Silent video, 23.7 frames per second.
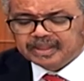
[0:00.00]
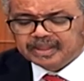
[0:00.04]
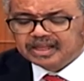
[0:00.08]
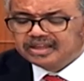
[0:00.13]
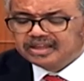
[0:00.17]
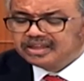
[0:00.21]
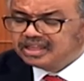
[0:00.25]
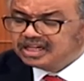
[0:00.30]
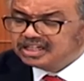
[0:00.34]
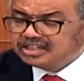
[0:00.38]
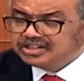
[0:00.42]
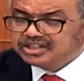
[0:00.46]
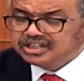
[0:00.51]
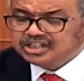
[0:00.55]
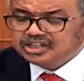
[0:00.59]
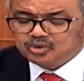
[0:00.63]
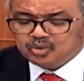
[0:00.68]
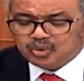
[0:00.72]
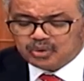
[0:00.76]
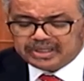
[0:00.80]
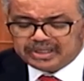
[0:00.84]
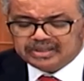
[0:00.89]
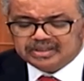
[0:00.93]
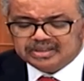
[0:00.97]
The
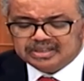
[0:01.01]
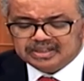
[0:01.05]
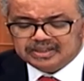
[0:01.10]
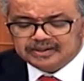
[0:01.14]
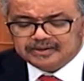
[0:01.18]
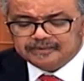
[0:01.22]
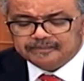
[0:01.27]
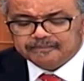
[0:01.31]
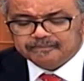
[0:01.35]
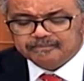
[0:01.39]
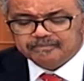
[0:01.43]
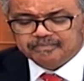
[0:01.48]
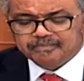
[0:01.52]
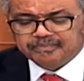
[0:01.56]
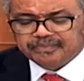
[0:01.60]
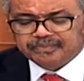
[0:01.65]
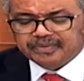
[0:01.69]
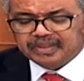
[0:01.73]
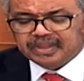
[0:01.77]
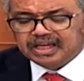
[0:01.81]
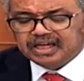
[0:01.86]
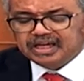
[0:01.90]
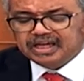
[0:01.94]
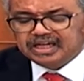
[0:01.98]
G20
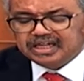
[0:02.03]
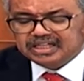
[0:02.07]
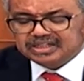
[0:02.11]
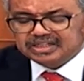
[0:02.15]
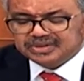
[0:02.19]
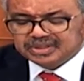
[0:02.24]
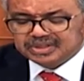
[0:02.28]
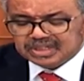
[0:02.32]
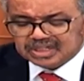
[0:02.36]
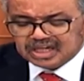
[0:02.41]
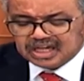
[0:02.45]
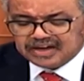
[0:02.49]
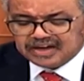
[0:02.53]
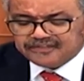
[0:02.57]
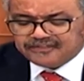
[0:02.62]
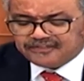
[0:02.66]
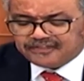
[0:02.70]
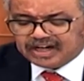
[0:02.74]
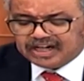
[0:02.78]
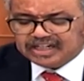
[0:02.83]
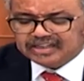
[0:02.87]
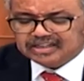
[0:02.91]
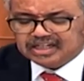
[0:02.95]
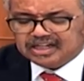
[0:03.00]
is a
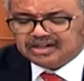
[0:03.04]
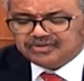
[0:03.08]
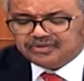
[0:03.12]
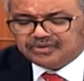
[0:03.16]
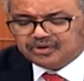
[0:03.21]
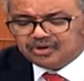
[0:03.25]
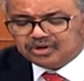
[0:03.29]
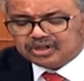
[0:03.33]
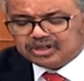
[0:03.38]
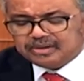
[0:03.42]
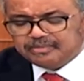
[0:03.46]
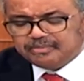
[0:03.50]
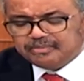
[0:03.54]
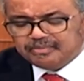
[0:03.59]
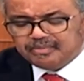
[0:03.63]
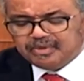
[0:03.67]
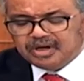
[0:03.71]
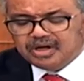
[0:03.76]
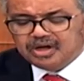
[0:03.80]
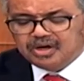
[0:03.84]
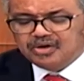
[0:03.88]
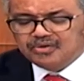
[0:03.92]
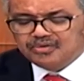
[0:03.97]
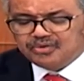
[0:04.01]
vital forum
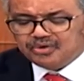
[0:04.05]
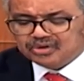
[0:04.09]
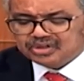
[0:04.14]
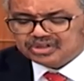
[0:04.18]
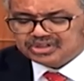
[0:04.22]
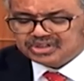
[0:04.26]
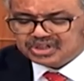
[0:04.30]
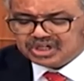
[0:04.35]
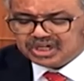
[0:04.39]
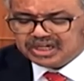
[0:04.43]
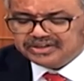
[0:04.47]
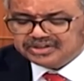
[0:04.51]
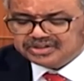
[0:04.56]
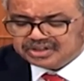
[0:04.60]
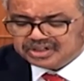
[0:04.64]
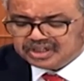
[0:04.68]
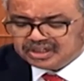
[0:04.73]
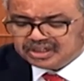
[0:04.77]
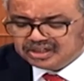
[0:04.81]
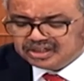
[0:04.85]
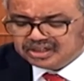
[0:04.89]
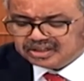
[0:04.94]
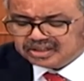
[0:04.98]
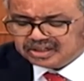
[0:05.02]
for
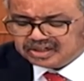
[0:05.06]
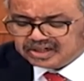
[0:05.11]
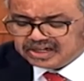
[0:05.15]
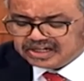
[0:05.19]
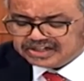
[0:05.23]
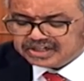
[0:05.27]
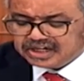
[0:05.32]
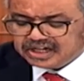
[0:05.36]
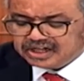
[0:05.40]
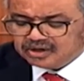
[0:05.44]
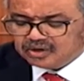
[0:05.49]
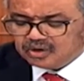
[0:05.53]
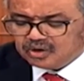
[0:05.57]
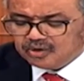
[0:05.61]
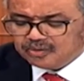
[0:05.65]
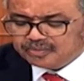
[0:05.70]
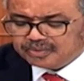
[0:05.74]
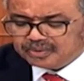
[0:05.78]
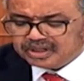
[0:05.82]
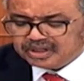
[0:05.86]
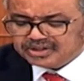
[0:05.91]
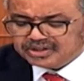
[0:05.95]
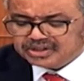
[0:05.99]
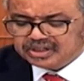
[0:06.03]
strengthening international
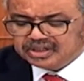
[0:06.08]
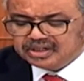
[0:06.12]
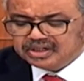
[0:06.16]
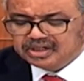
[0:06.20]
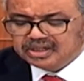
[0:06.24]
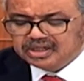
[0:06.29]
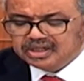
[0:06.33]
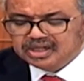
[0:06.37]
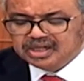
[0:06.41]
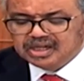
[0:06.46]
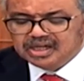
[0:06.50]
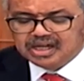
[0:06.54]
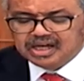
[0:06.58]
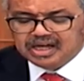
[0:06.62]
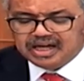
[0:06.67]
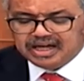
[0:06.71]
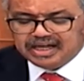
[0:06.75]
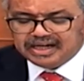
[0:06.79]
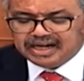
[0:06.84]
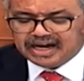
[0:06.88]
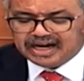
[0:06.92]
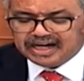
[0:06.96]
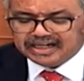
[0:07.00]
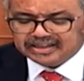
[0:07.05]
cooperation,
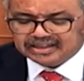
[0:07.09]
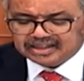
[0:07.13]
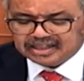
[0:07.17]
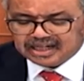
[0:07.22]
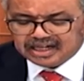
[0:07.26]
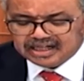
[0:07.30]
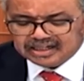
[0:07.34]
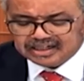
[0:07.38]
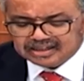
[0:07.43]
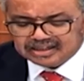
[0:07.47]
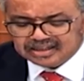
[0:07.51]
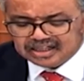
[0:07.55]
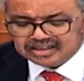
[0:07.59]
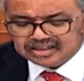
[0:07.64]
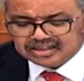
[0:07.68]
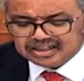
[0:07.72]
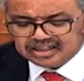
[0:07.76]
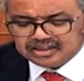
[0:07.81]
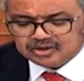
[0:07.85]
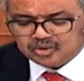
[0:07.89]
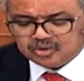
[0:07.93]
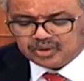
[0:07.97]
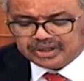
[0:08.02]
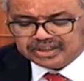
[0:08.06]
and I thank the
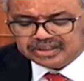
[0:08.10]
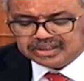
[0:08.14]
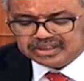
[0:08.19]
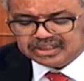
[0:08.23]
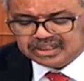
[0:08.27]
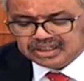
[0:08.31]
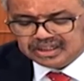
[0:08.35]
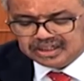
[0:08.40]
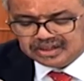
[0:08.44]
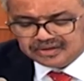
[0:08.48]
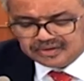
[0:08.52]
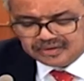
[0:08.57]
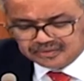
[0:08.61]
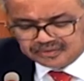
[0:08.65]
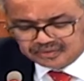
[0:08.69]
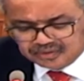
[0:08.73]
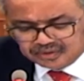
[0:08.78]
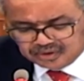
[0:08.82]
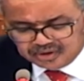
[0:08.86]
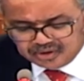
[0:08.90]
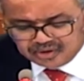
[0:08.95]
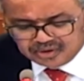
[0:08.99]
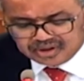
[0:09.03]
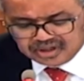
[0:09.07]
T20 for
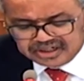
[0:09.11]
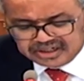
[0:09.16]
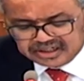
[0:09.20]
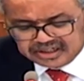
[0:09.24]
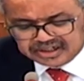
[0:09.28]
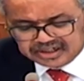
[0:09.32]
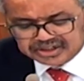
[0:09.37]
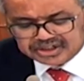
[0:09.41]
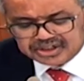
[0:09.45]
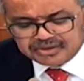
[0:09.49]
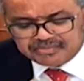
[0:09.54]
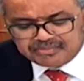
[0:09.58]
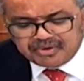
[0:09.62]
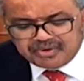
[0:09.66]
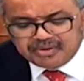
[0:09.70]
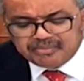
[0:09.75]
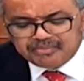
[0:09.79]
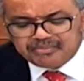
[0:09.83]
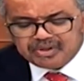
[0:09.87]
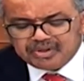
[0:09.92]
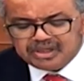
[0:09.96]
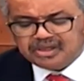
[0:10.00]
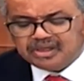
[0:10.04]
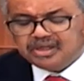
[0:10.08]
your leadership in
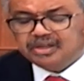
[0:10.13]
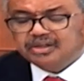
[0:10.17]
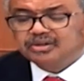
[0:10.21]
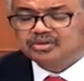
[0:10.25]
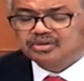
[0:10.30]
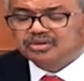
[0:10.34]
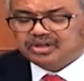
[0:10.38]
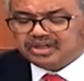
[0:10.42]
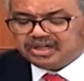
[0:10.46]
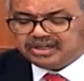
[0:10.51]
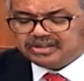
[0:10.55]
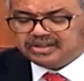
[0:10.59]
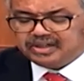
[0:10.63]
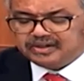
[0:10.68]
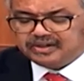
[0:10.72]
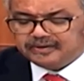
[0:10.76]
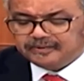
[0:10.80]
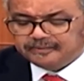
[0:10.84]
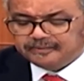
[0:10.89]
bringing together